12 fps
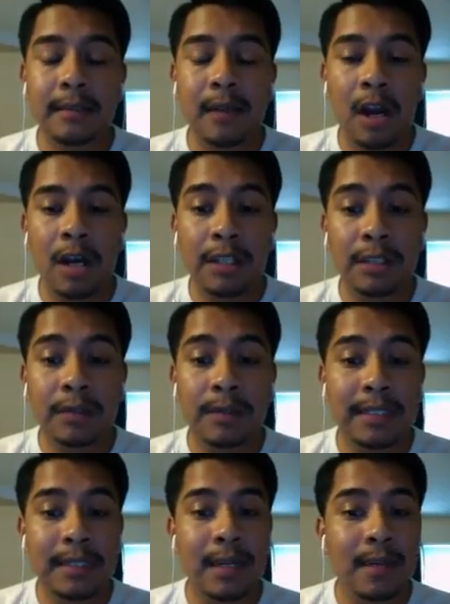article
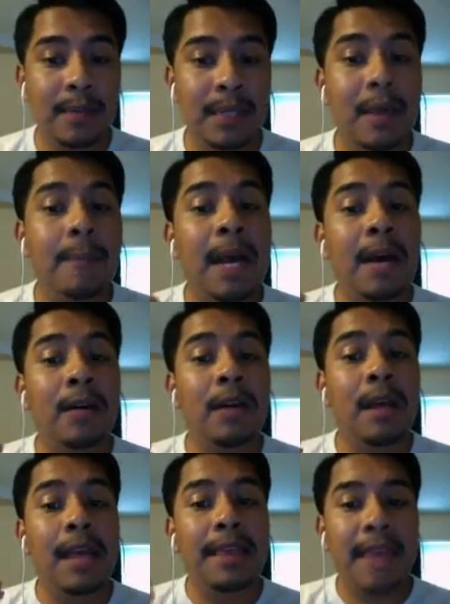is going to be about
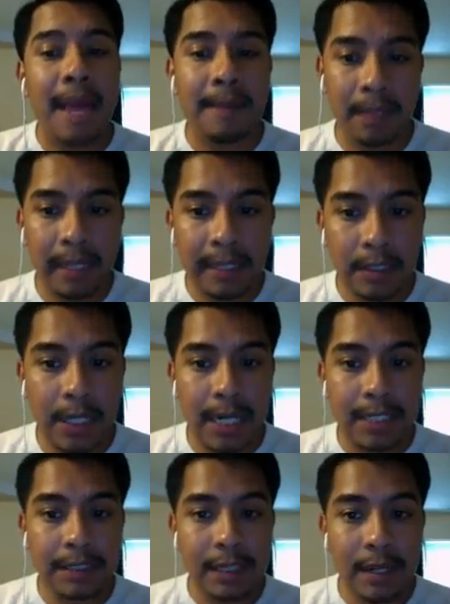that plane
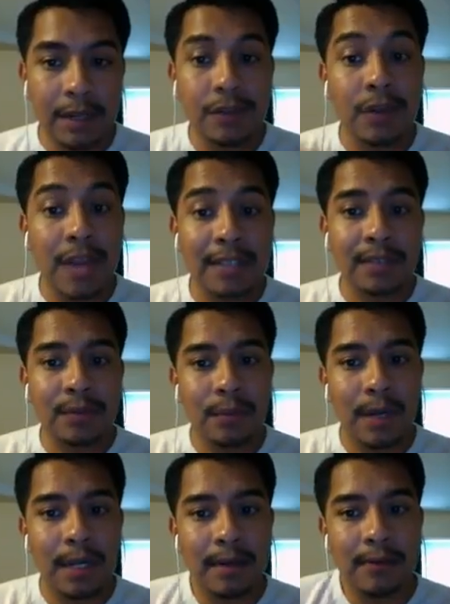crash. So that's
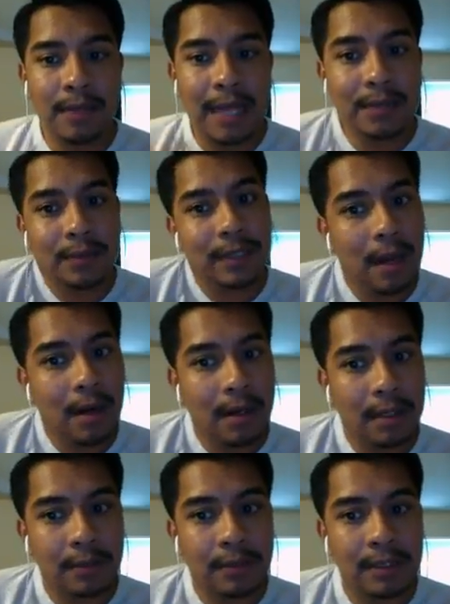what the
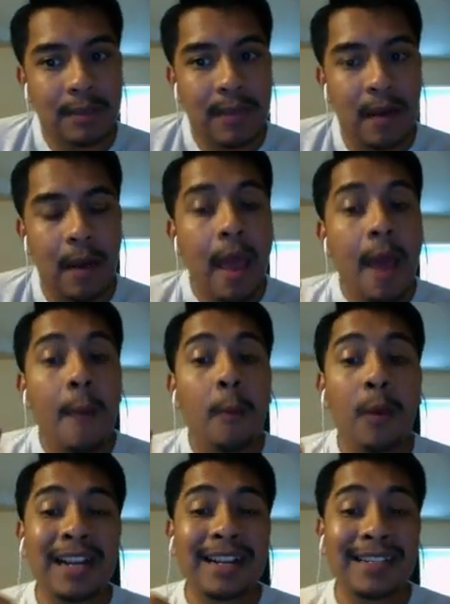article is about.
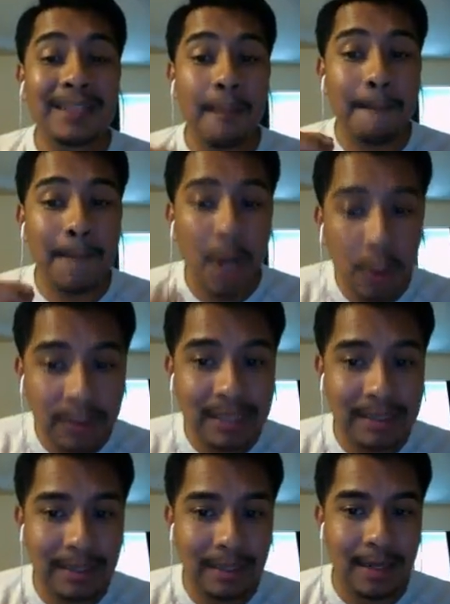What it is
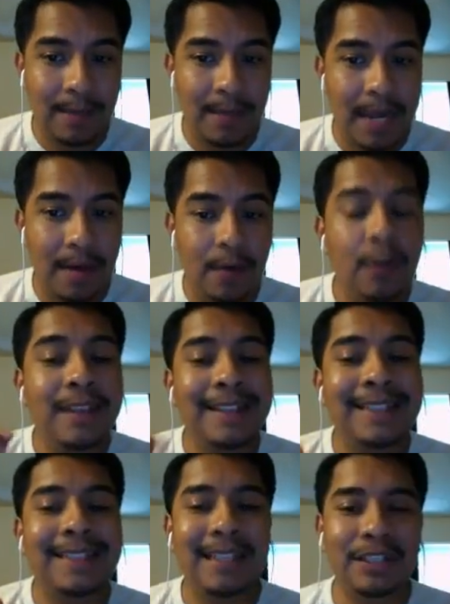mostly about, the
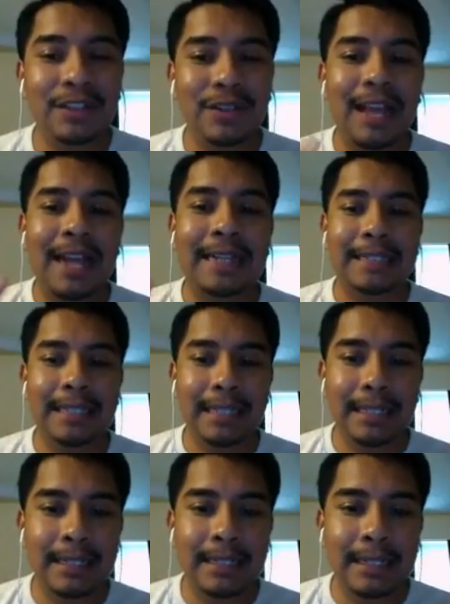central
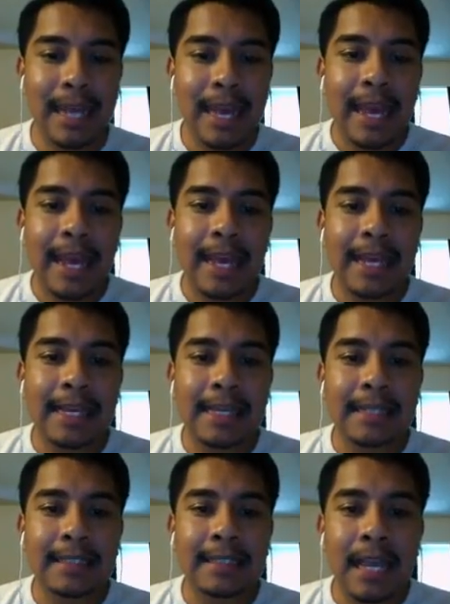idea,
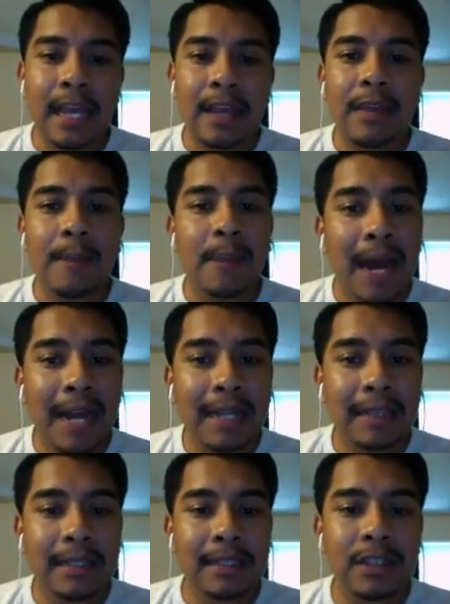is the
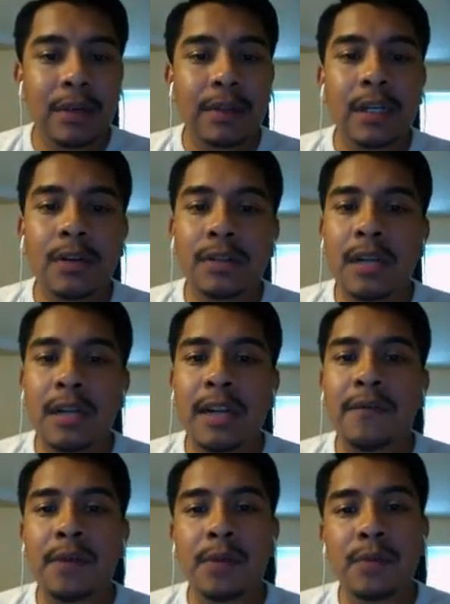pilot. So it goes on, if
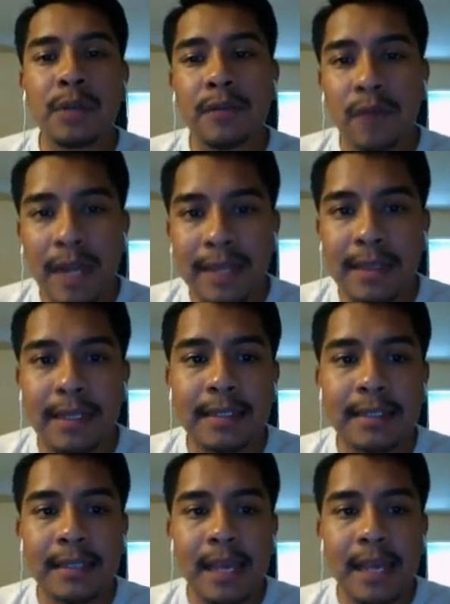we would have read this,